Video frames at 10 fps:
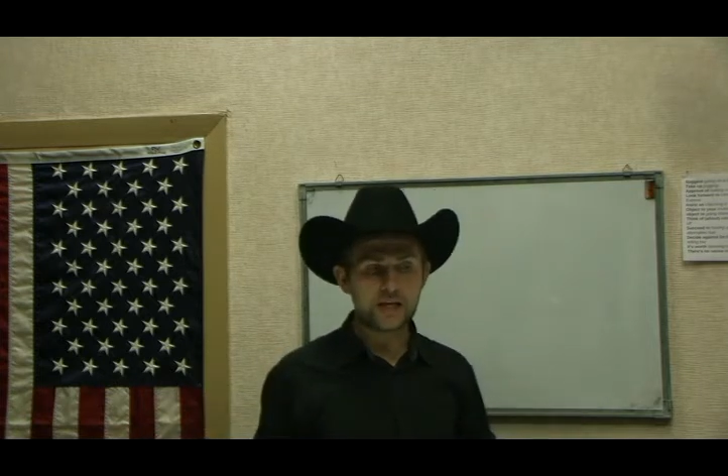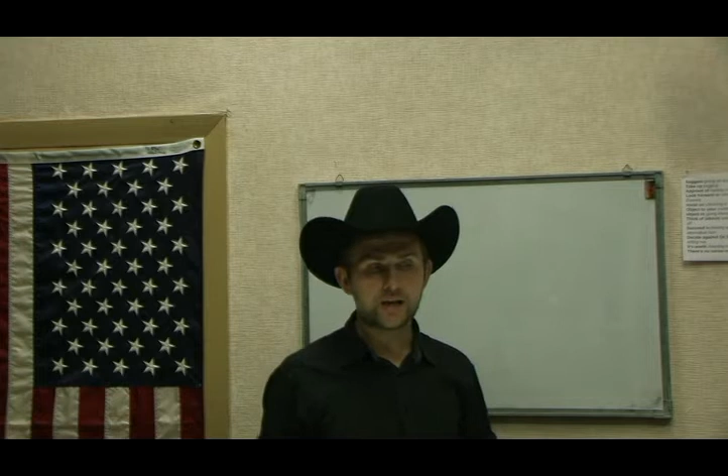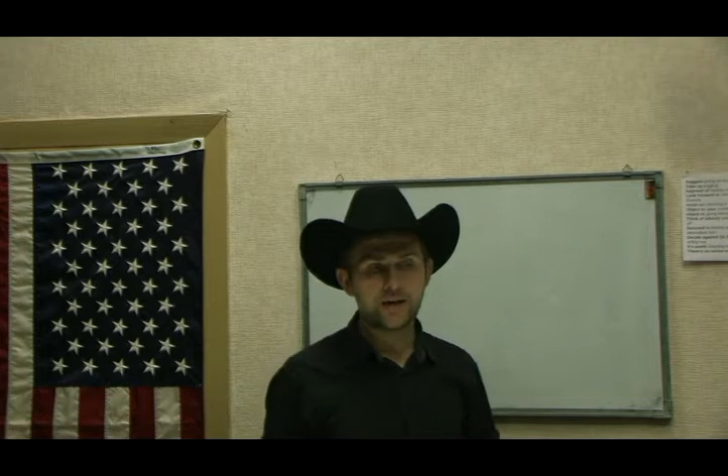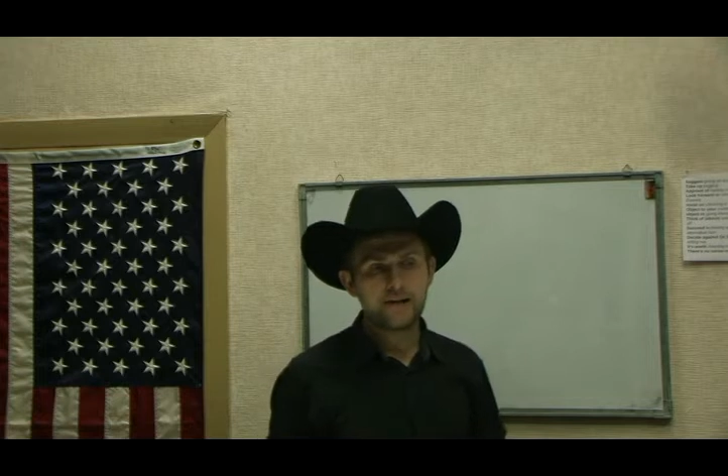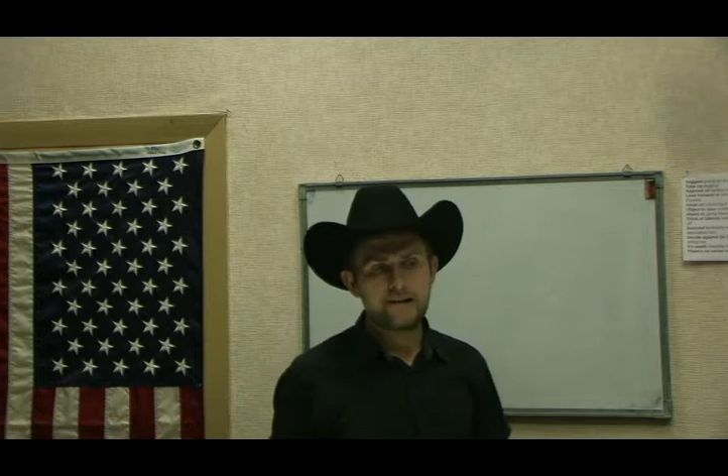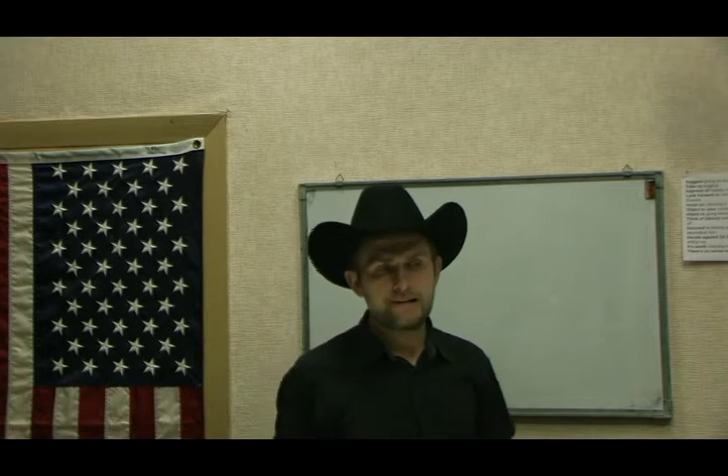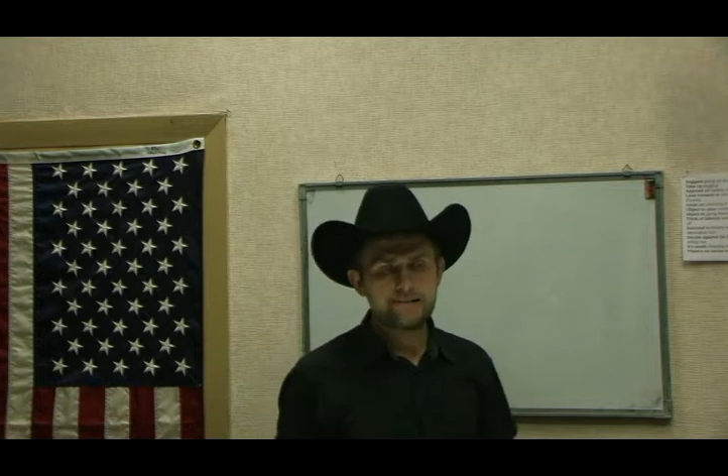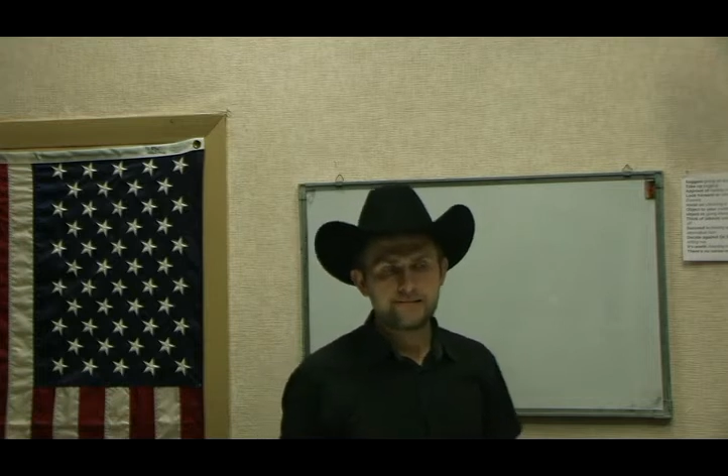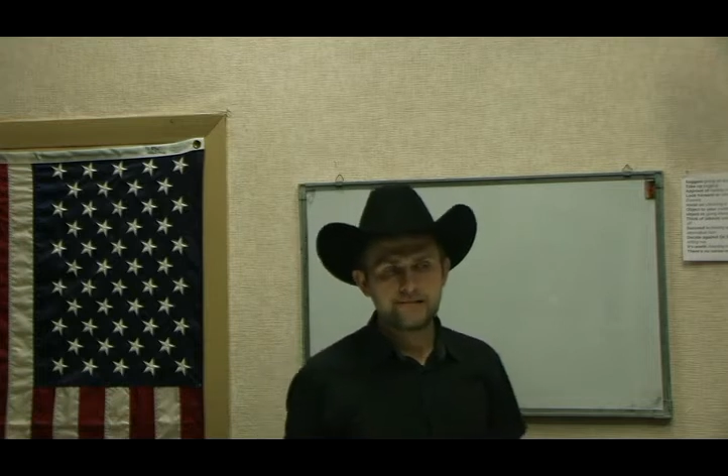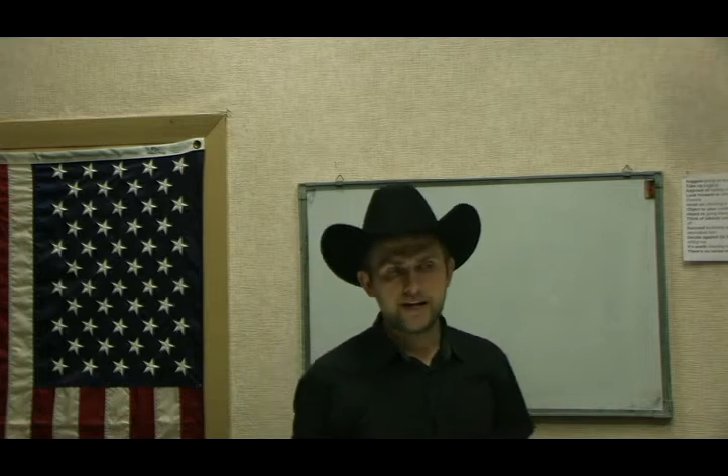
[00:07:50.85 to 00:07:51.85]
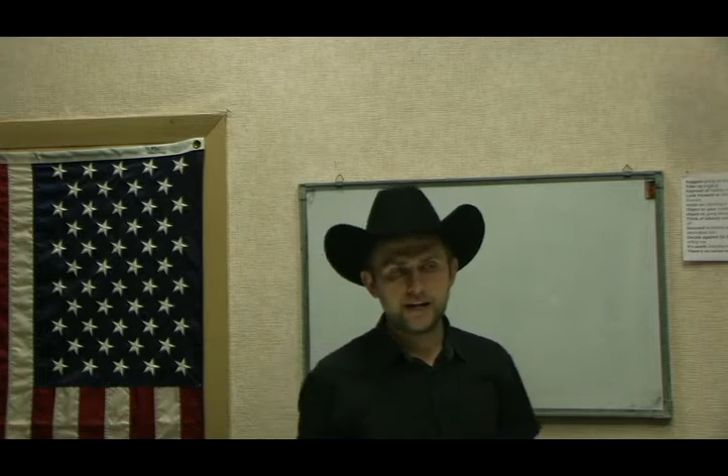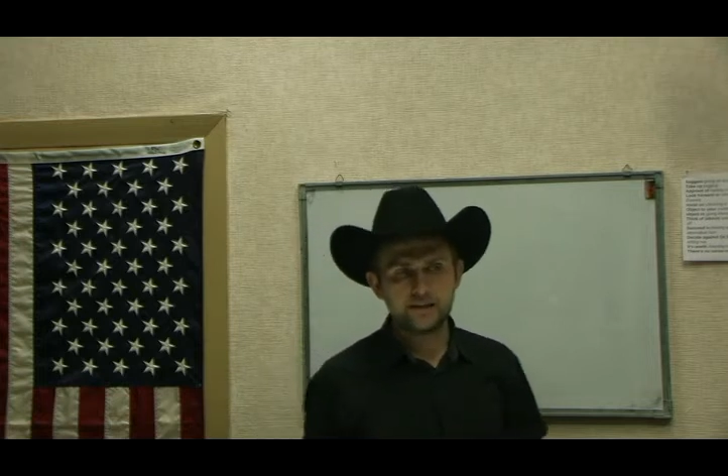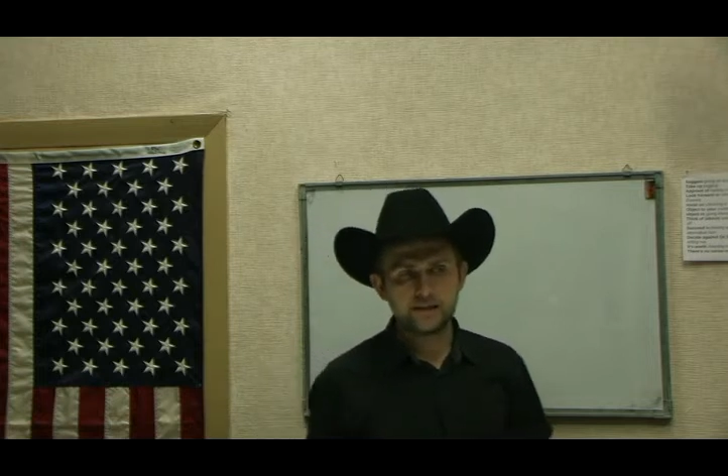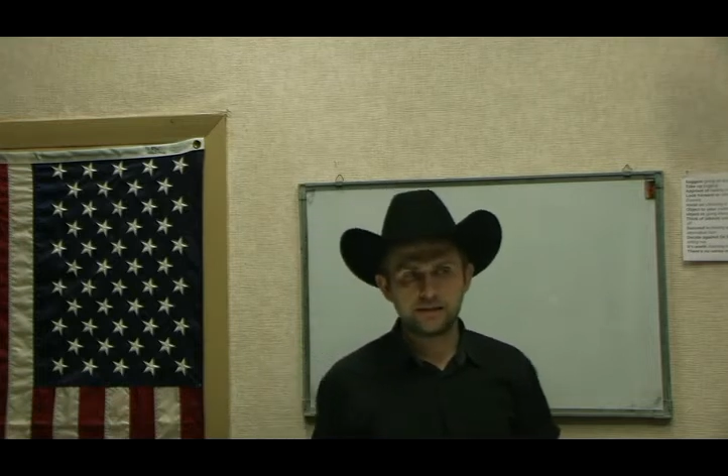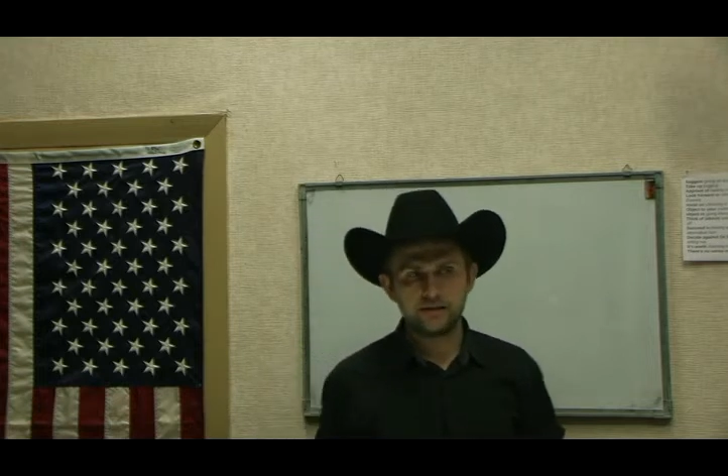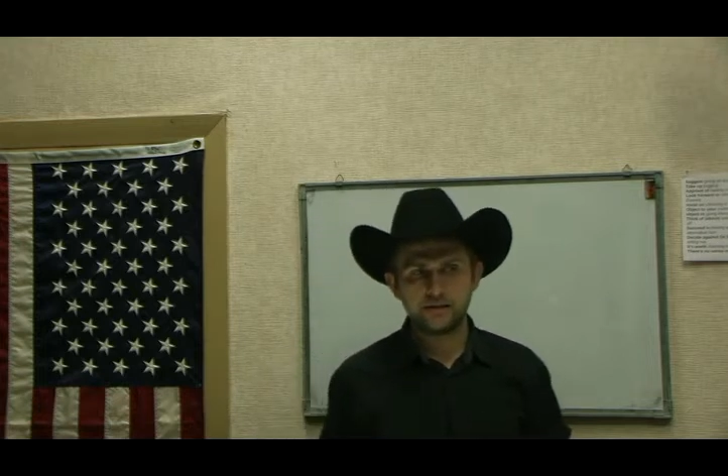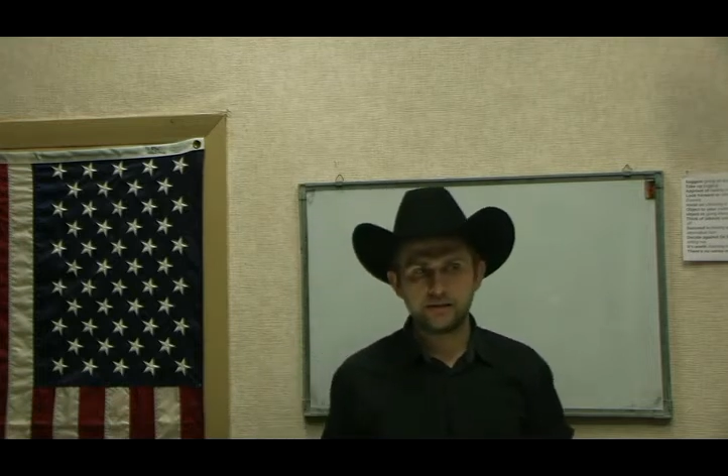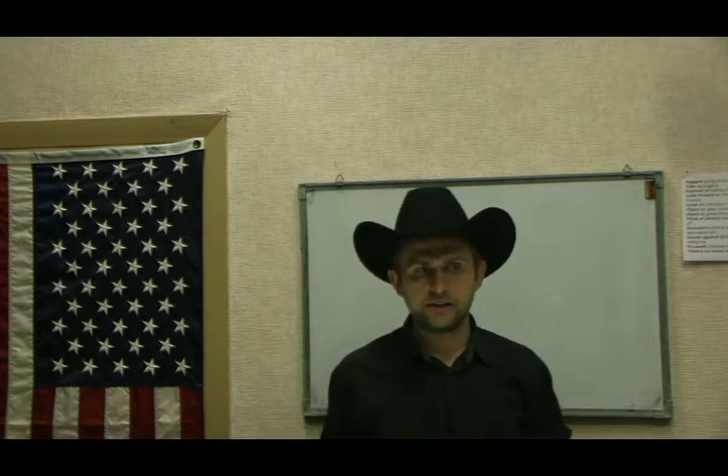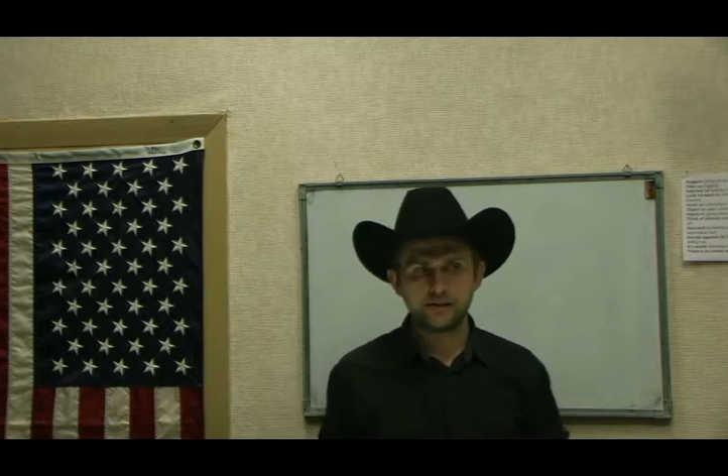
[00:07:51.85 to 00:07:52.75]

a meaning. And